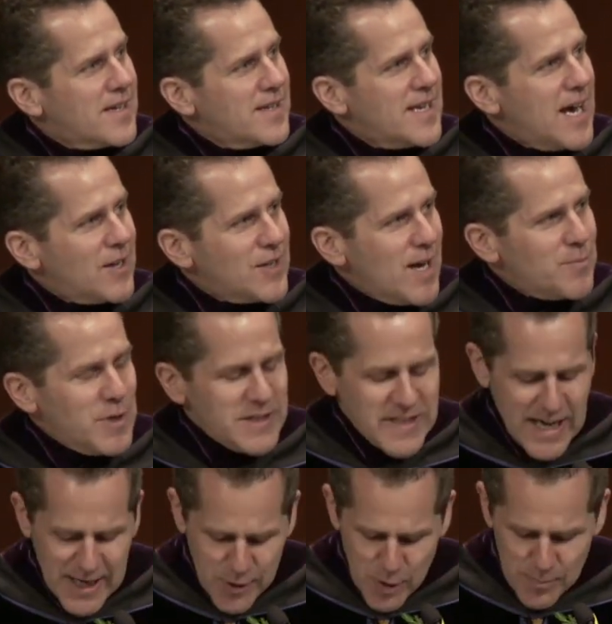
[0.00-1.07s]
Now let me
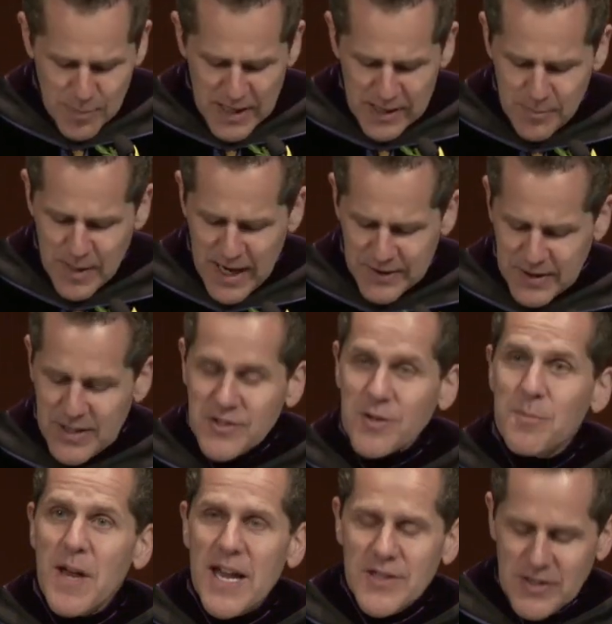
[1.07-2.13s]
tell you a bit about these
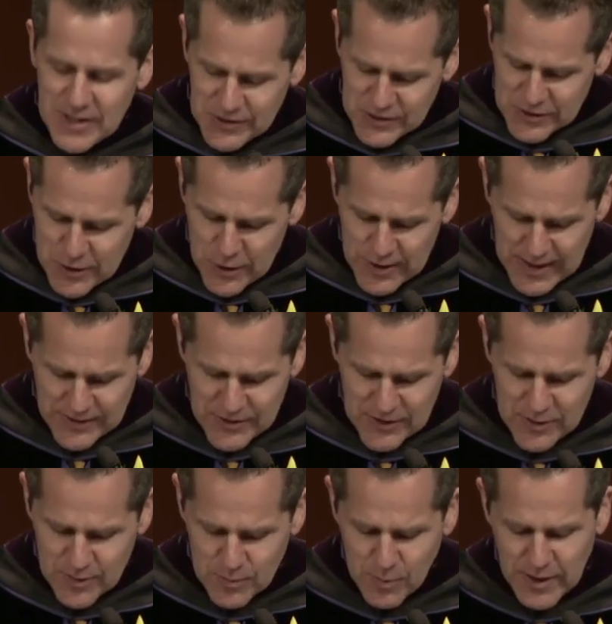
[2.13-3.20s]
amazing
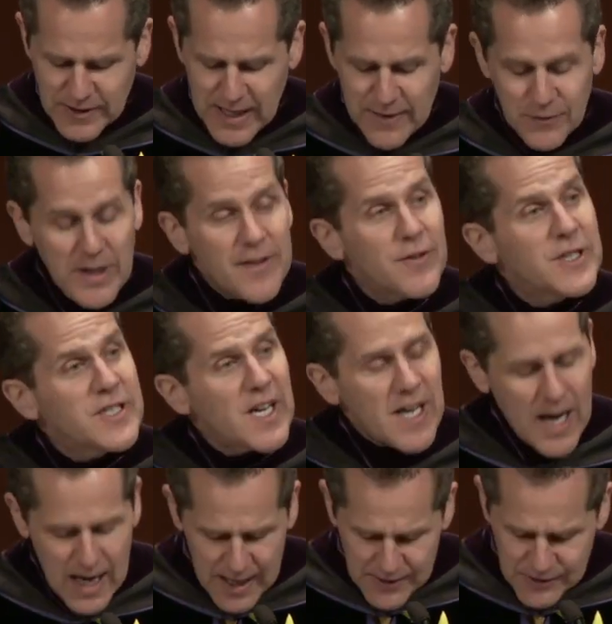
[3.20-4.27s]
students, what they've given
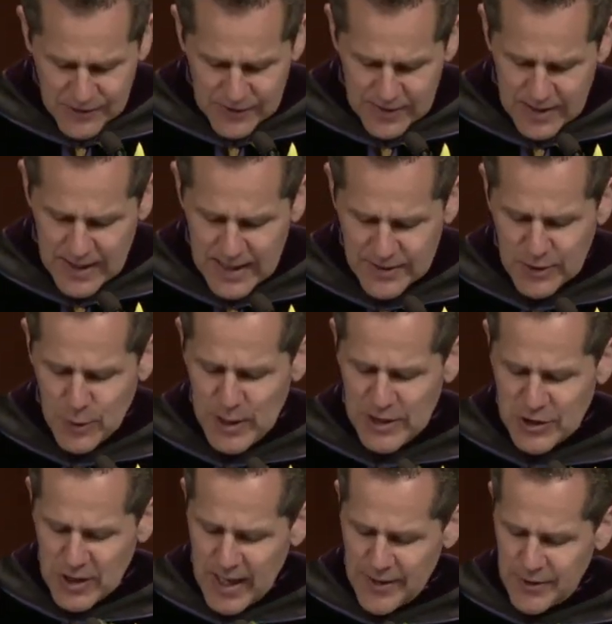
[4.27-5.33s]
to us and to
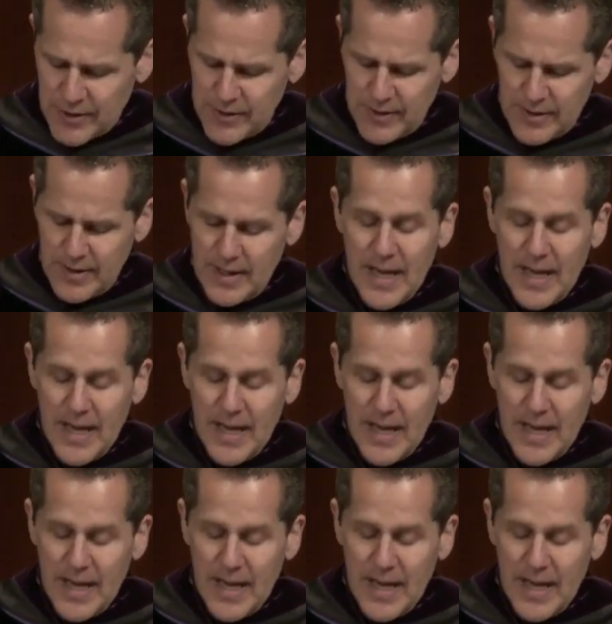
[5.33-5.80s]
each other,